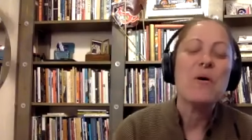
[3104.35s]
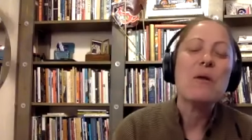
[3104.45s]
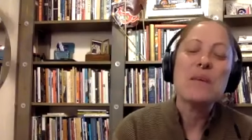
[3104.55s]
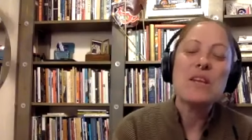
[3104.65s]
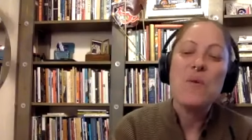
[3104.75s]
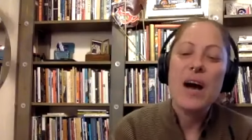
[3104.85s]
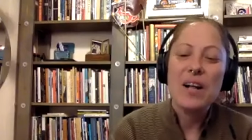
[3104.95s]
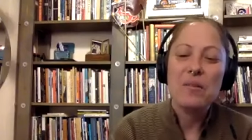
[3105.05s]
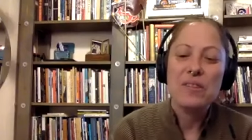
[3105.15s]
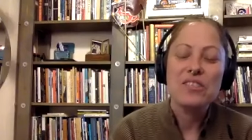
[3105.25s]
And
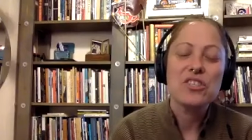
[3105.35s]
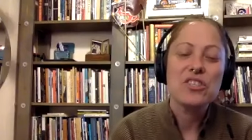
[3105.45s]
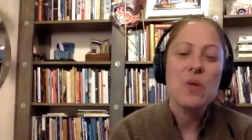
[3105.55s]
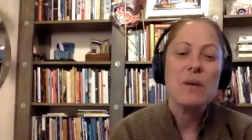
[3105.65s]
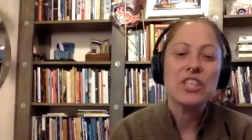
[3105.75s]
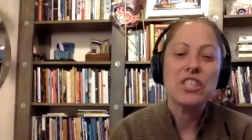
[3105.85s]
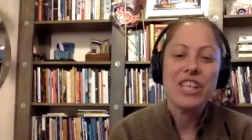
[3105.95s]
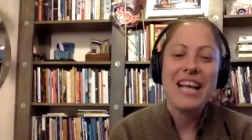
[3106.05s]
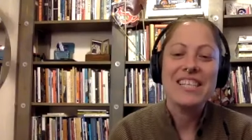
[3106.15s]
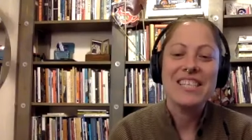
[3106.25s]
meanwhile, there's so much
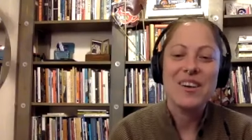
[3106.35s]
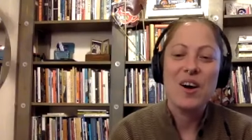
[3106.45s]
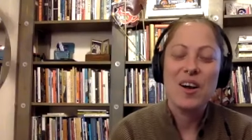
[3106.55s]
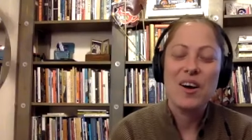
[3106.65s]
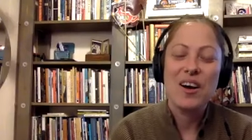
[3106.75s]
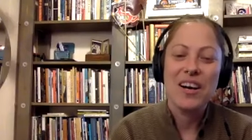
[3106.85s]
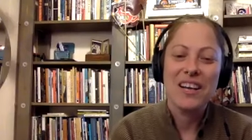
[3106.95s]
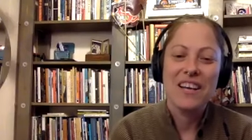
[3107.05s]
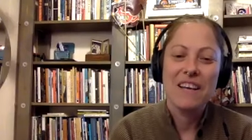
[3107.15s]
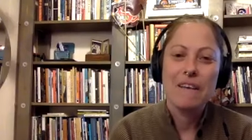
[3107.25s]
change in Hong
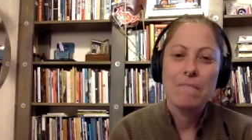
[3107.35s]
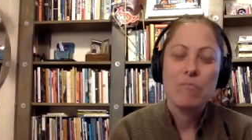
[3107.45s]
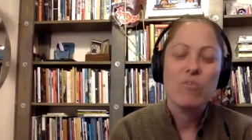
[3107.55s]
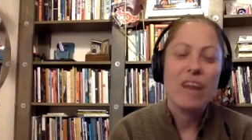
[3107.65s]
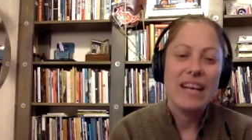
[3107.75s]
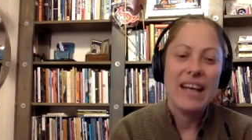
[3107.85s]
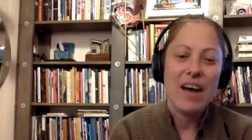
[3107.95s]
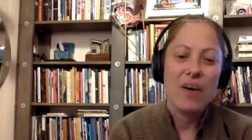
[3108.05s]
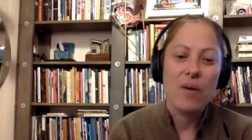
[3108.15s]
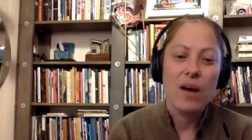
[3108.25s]
Kong right
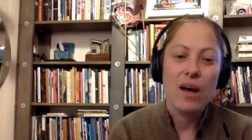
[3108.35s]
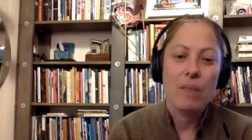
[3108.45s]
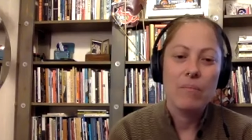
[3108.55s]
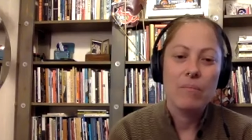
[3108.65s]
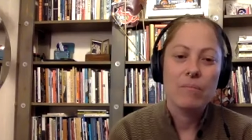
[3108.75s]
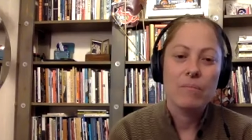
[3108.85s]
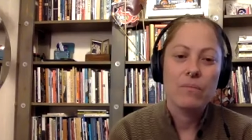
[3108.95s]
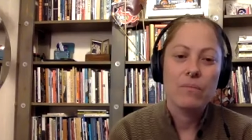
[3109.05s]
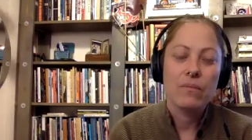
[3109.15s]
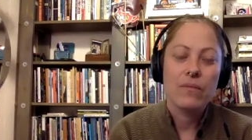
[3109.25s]
now um,
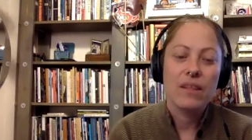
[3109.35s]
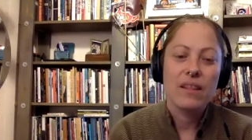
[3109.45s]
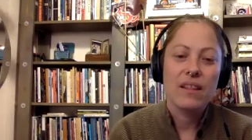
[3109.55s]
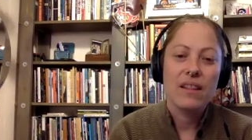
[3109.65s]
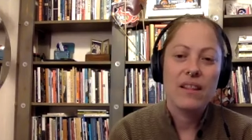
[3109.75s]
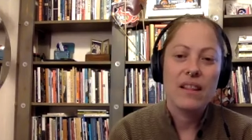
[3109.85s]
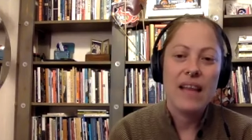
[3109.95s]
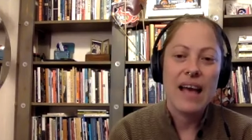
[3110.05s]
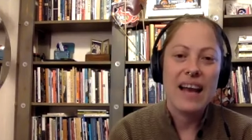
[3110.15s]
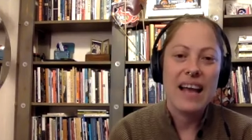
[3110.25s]

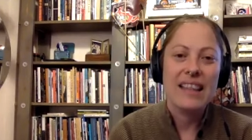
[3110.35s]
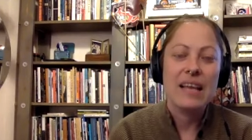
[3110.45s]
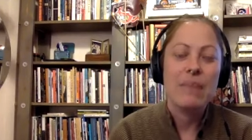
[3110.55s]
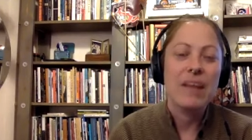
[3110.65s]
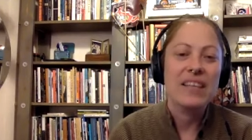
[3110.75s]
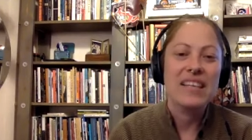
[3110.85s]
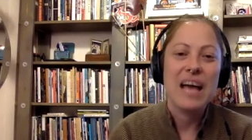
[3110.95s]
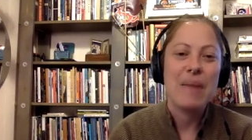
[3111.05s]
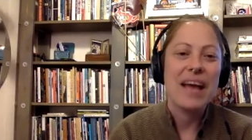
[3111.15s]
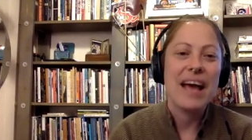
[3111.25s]
that I think by the
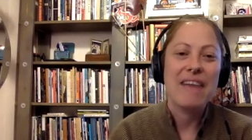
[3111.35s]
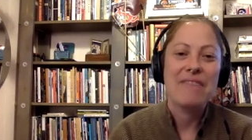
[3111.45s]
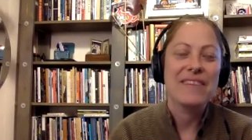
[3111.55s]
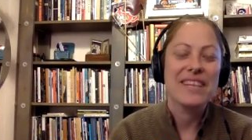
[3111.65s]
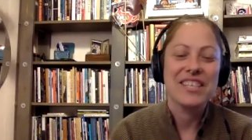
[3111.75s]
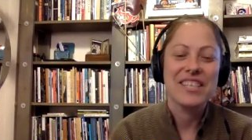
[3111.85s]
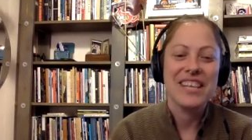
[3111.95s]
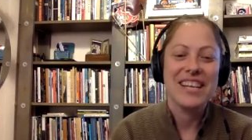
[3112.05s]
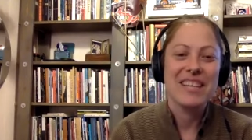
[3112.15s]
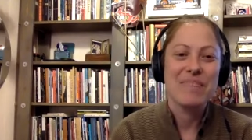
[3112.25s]
time I have finished
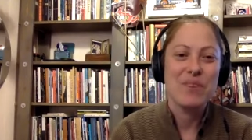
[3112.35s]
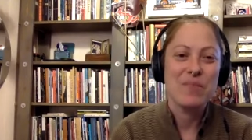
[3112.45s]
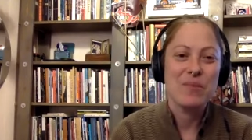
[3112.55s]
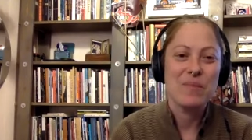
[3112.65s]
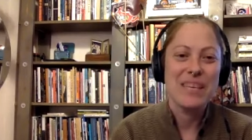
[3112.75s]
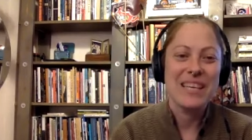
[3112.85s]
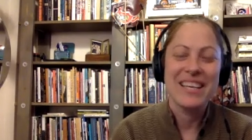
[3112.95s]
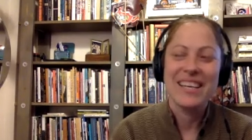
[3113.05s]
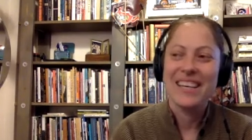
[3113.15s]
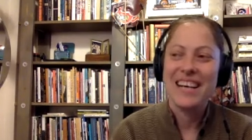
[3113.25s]
it, the book will
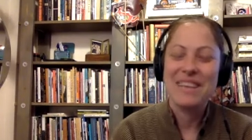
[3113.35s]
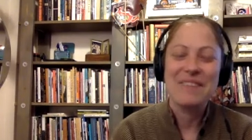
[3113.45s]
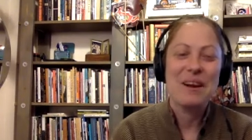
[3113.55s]
be kind of an